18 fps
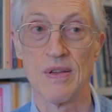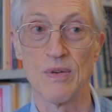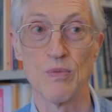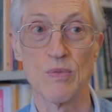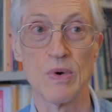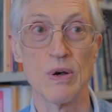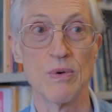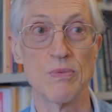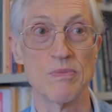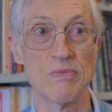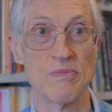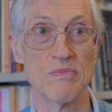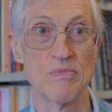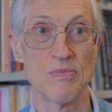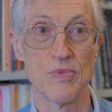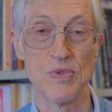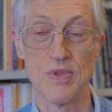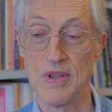Well,
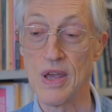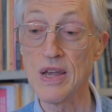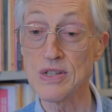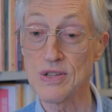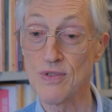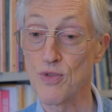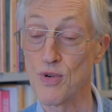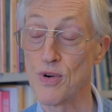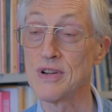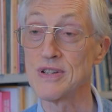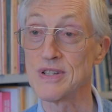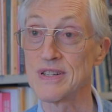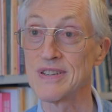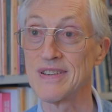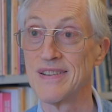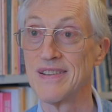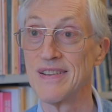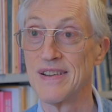yes, of
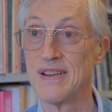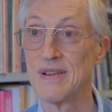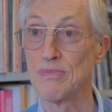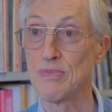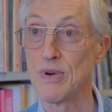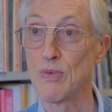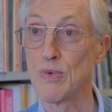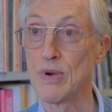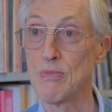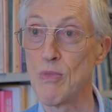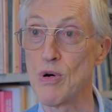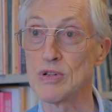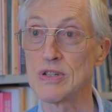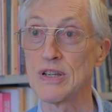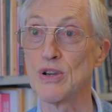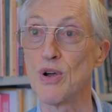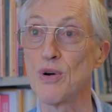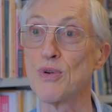course. But we
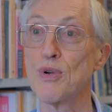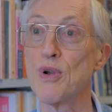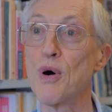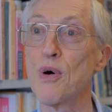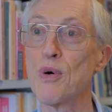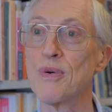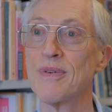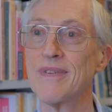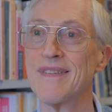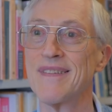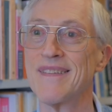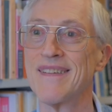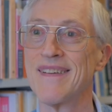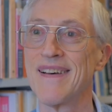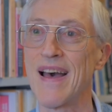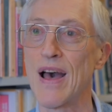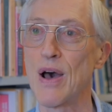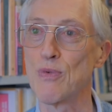mostly don't know
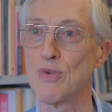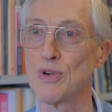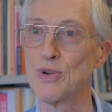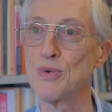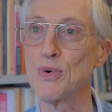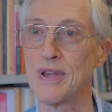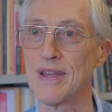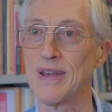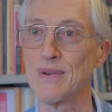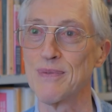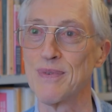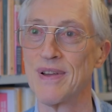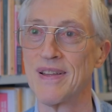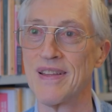how we're doing it.